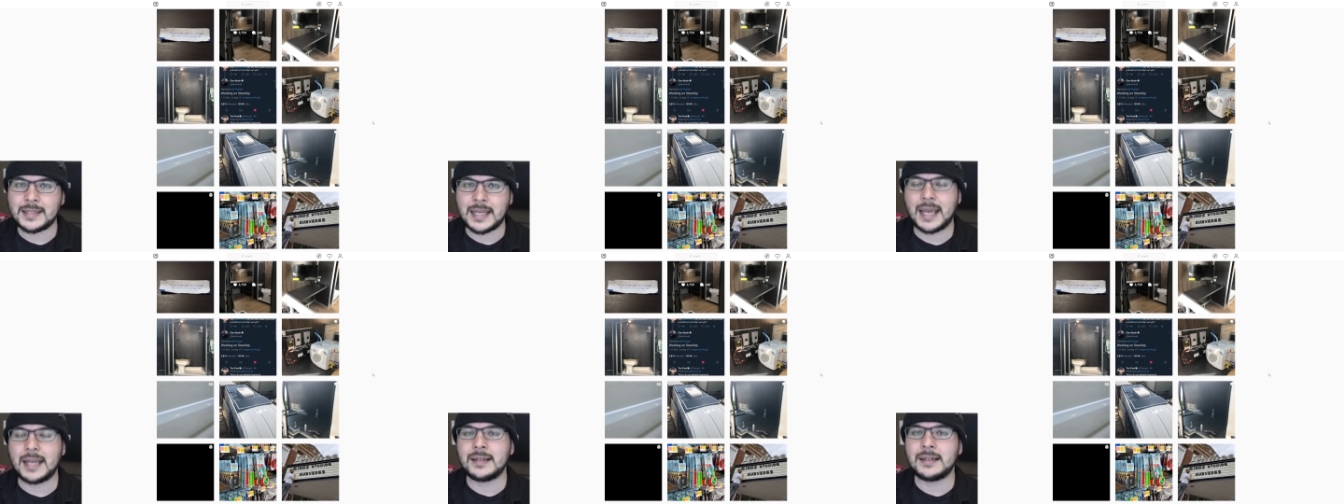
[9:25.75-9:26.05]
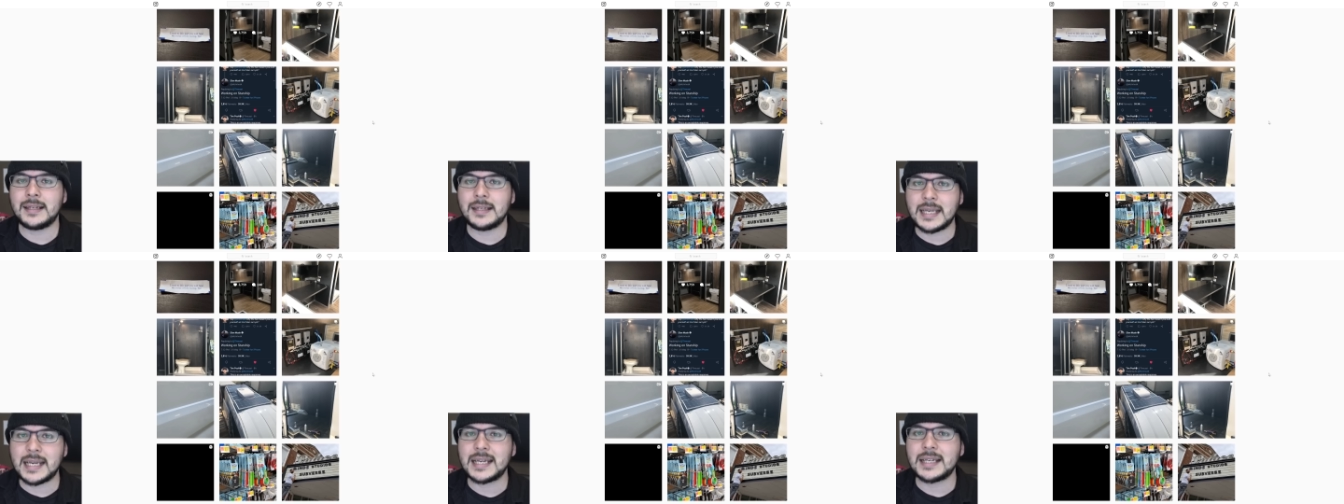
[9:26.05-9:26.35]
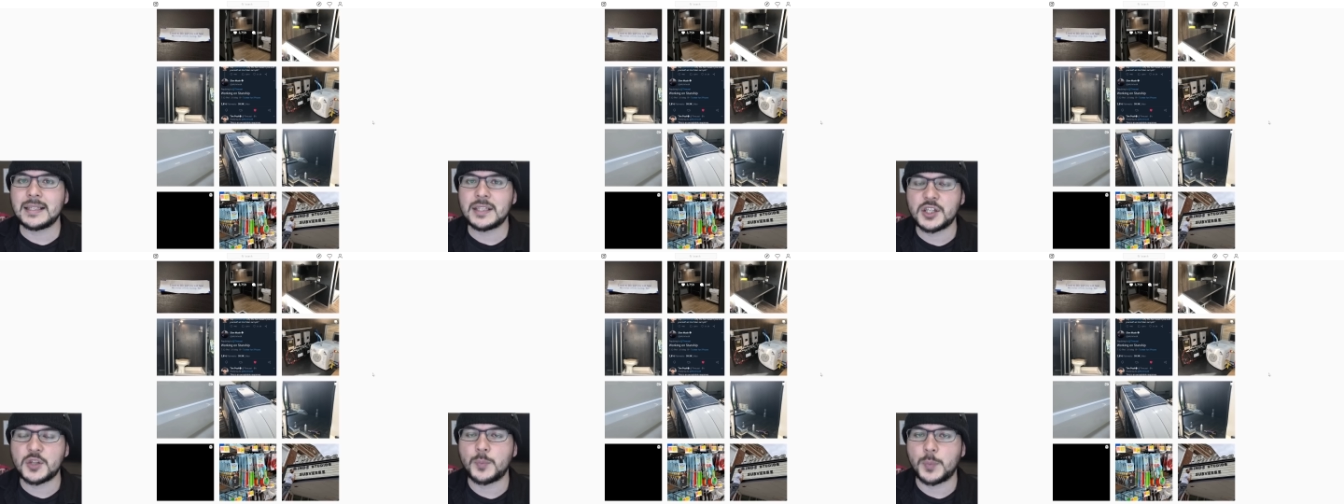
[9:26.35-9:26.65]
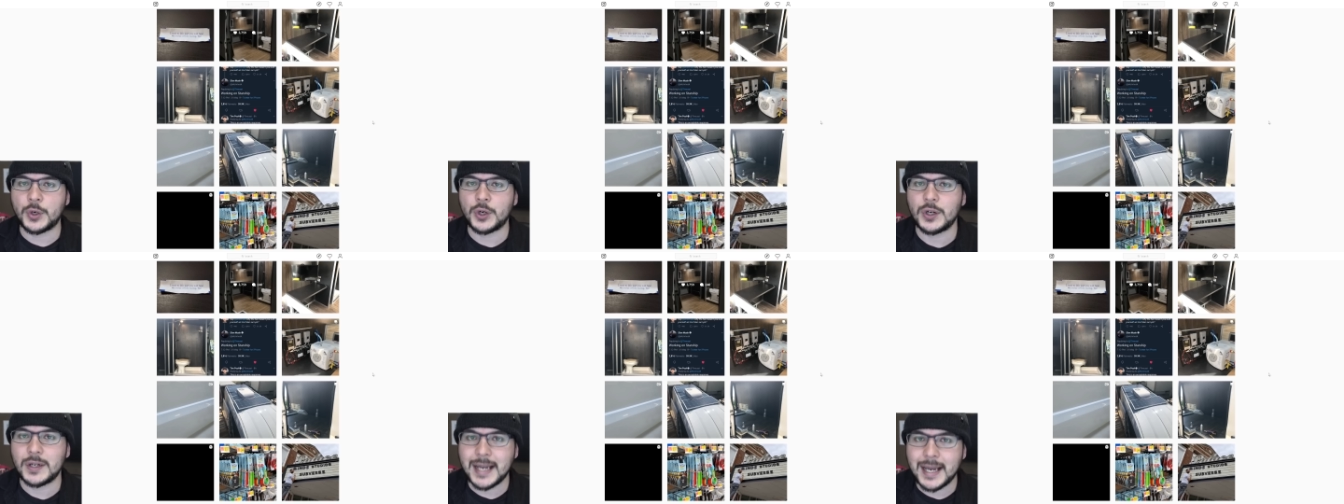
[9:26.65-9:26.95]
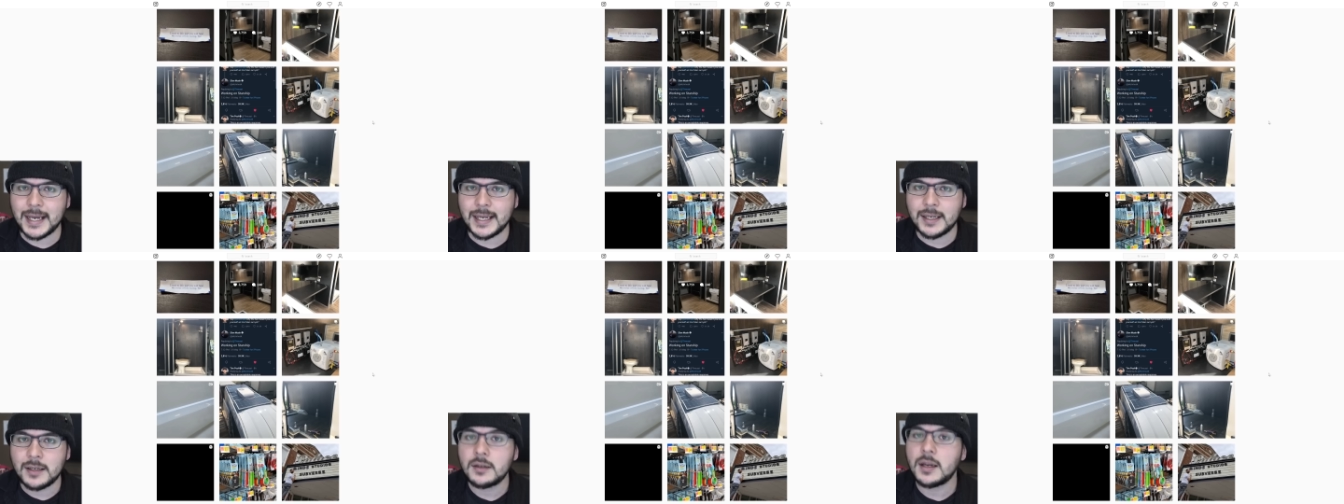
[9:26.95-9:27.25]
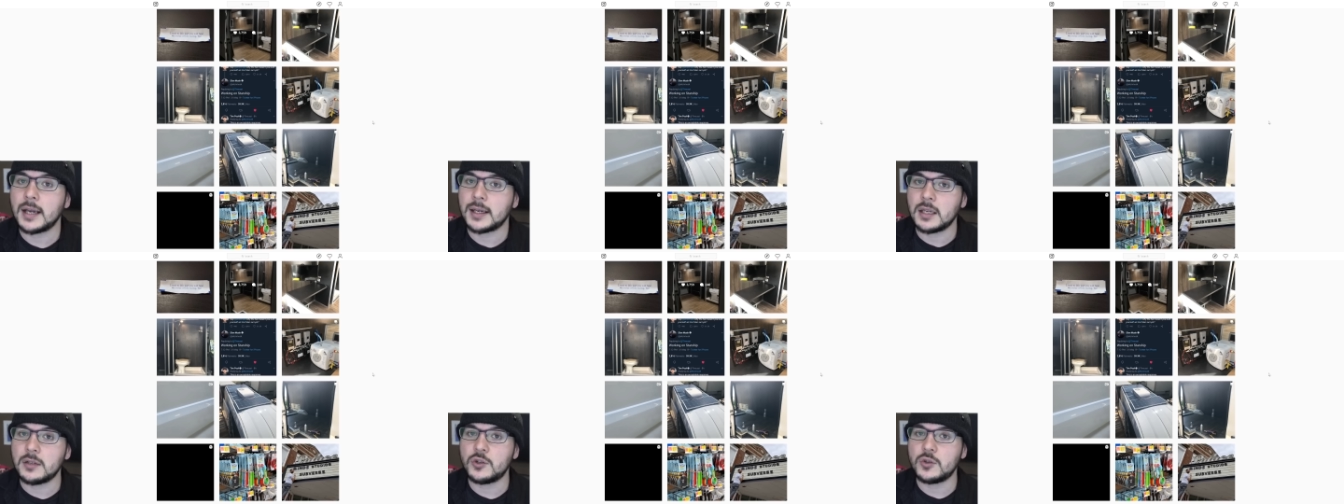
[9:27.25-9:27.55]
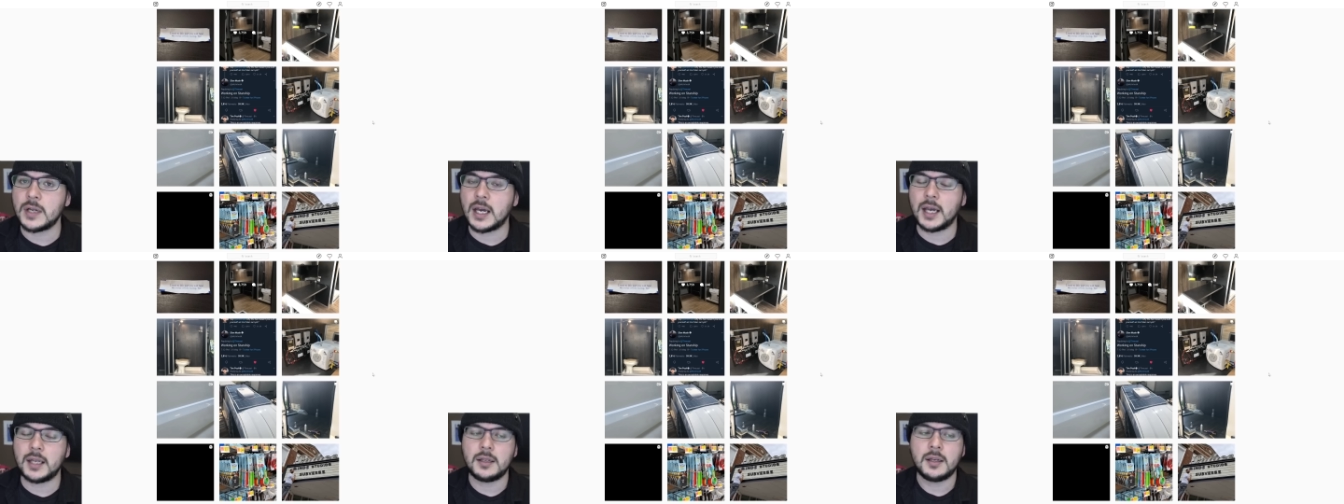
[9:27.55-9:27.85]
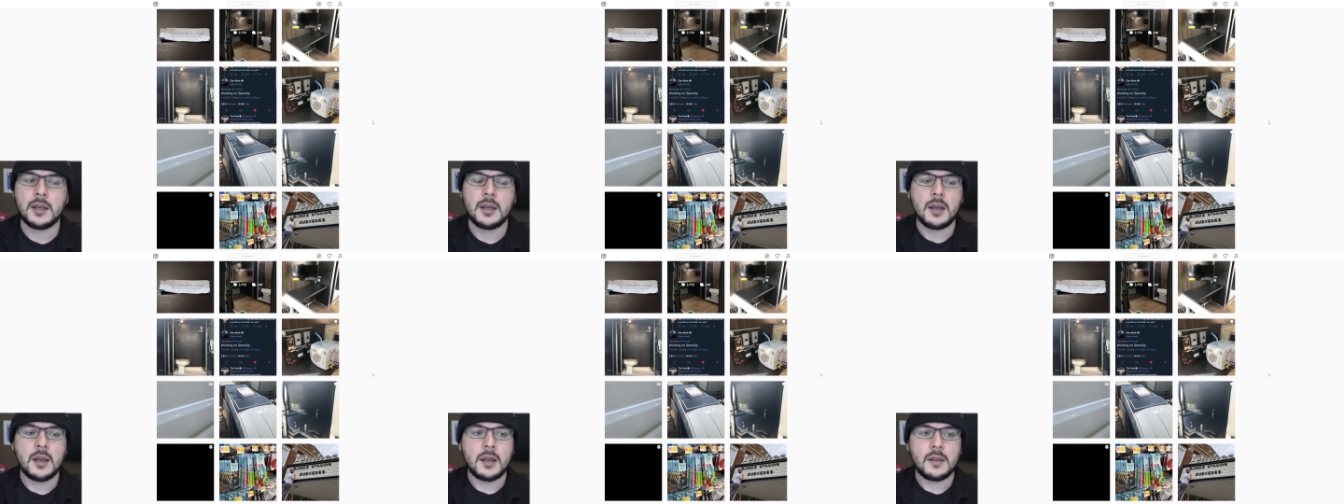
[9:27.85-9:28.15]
10 gigs per day, I kid you not,